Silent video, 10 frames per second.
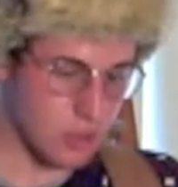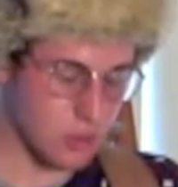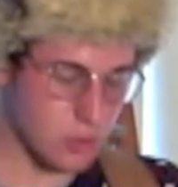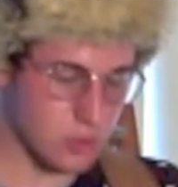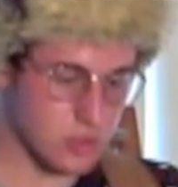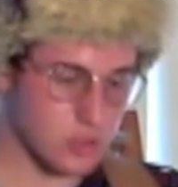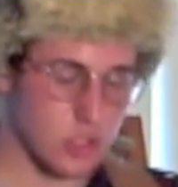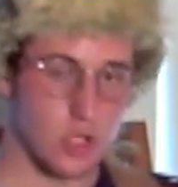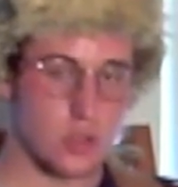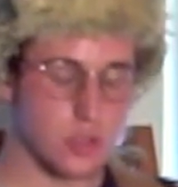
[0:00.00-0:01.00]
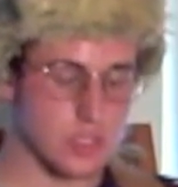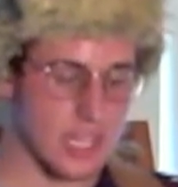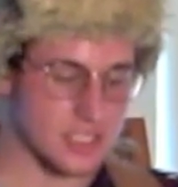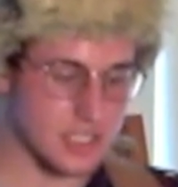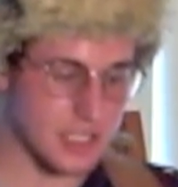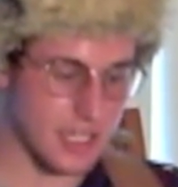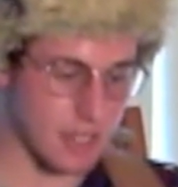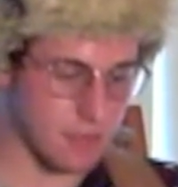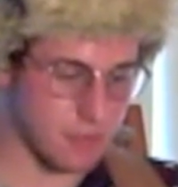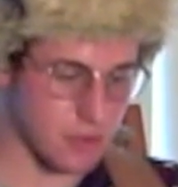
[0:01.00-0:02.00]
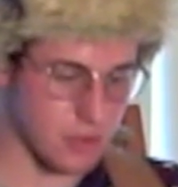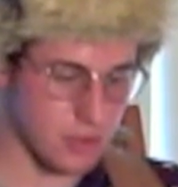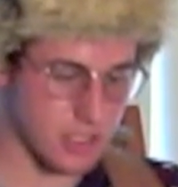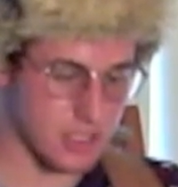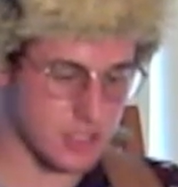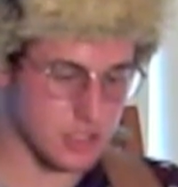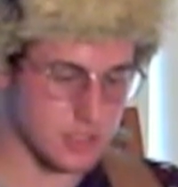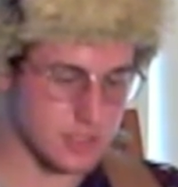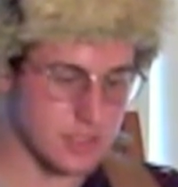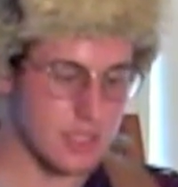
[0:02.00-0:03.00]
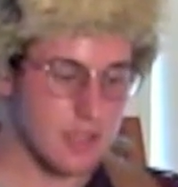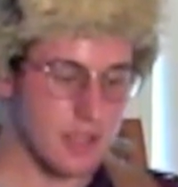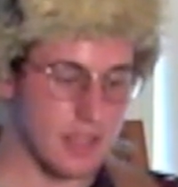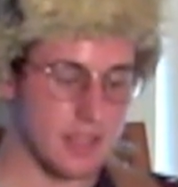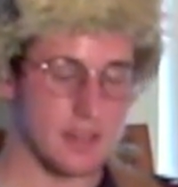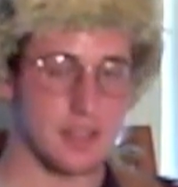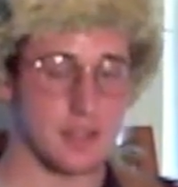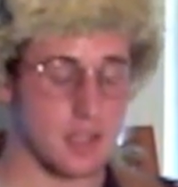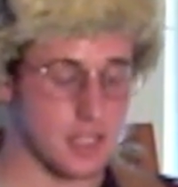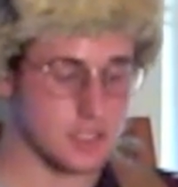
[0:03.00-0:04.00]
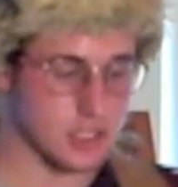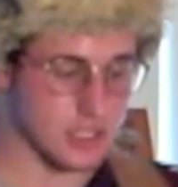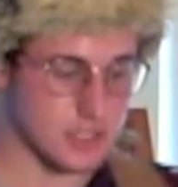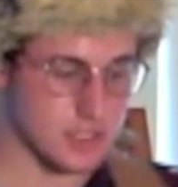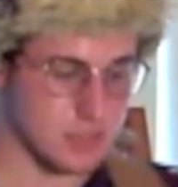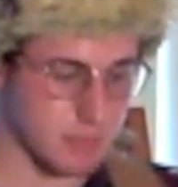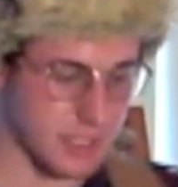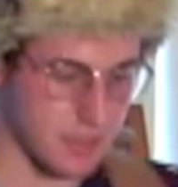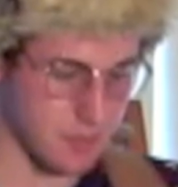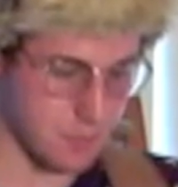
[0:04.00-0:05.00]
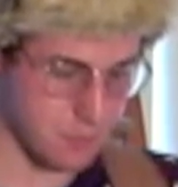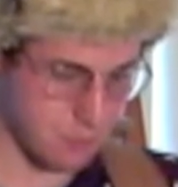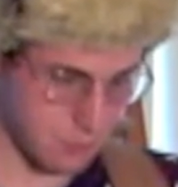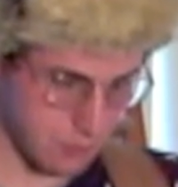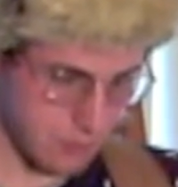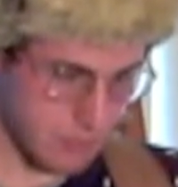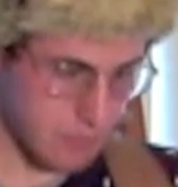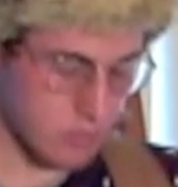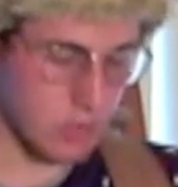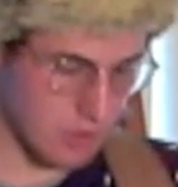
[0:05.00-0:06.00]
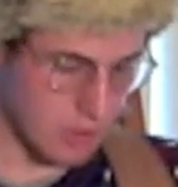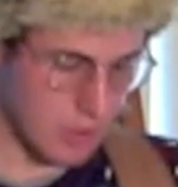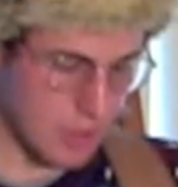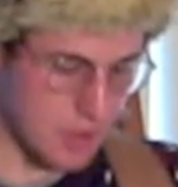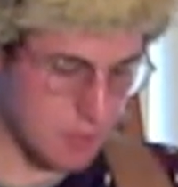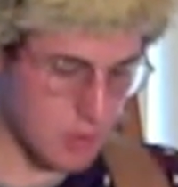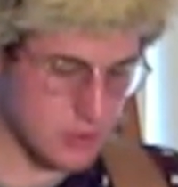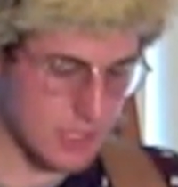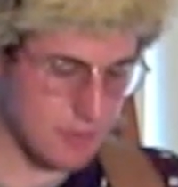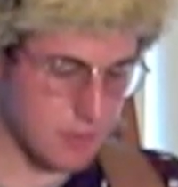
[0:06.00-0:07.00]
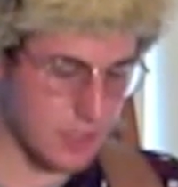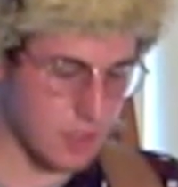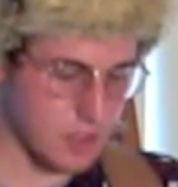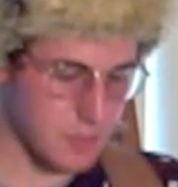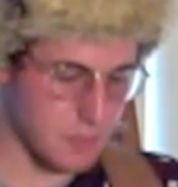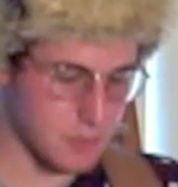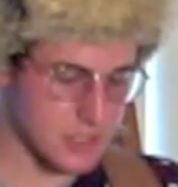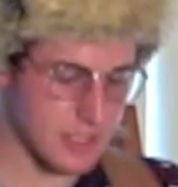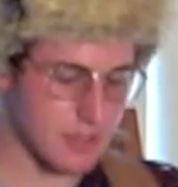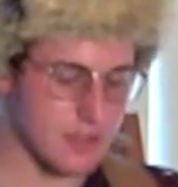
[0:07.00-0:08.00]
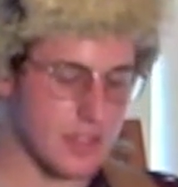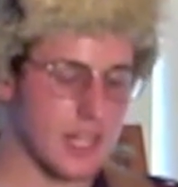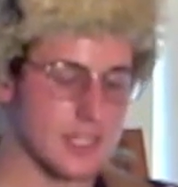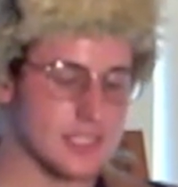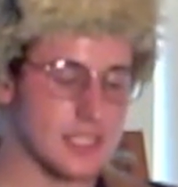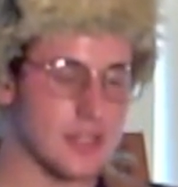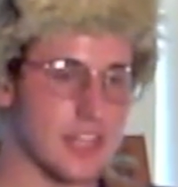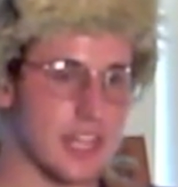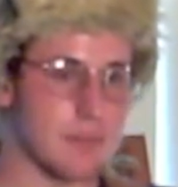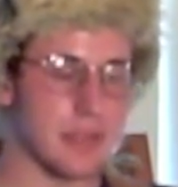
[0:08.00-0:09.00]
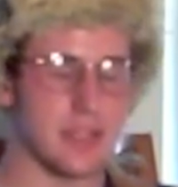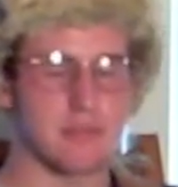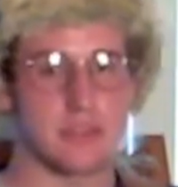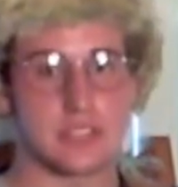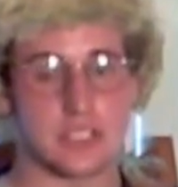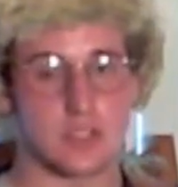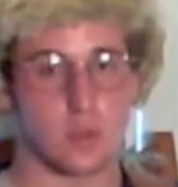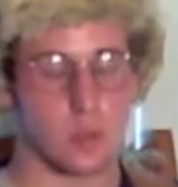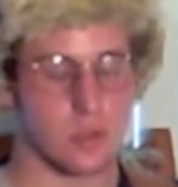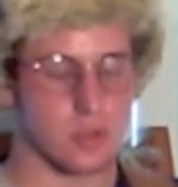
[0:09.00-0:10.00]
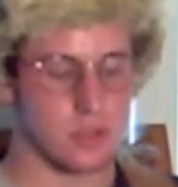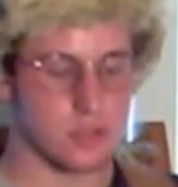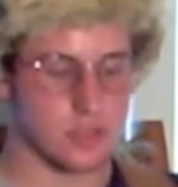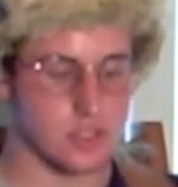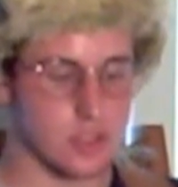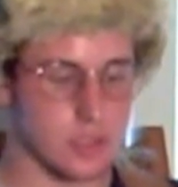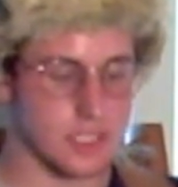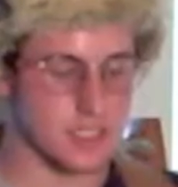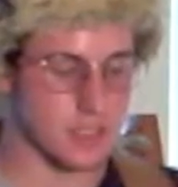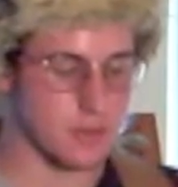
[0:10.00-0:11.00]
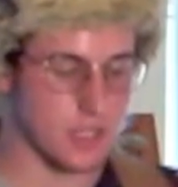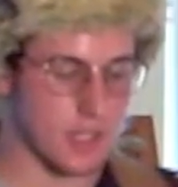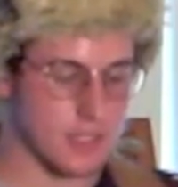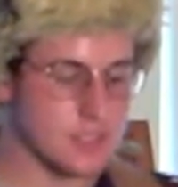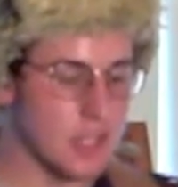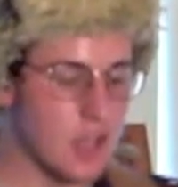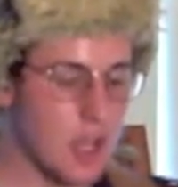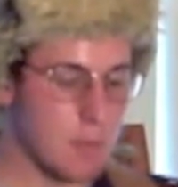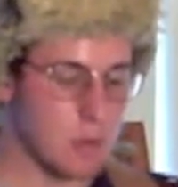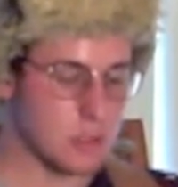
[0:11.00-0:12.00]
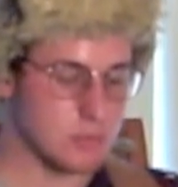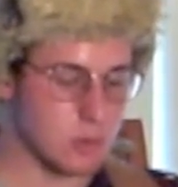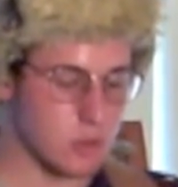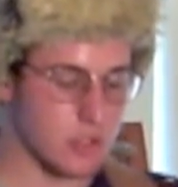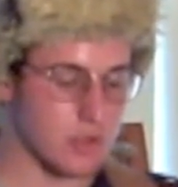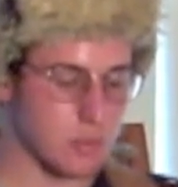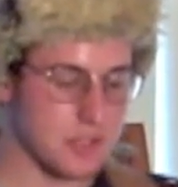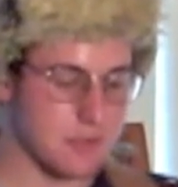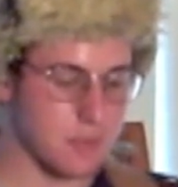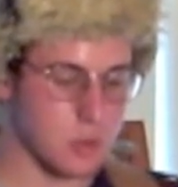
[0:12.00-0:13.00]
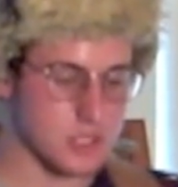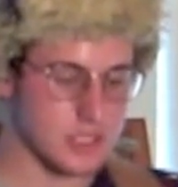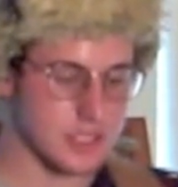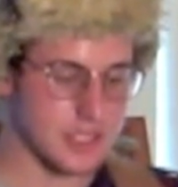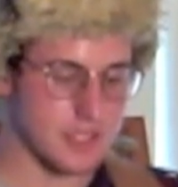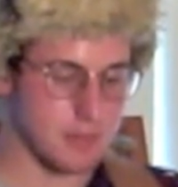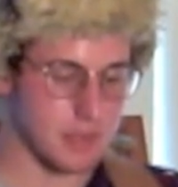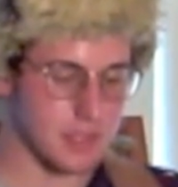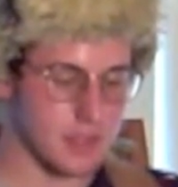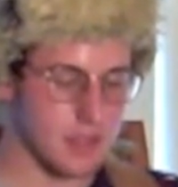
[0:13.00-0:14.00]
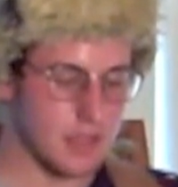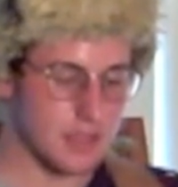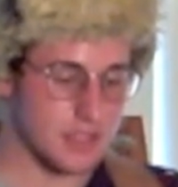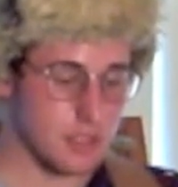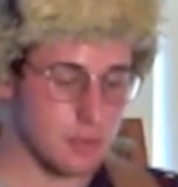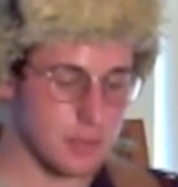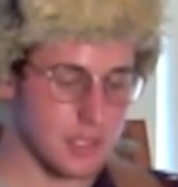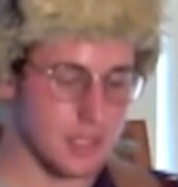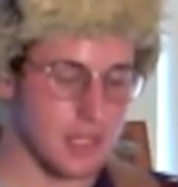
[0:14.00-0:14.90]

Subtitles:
whose owners actually cared for their conditions in a conscientious manner. The pro-slavery argument was not necessarily aimed at convincing Northerners to join the Southern cause, but was more in reinforcing the yeomen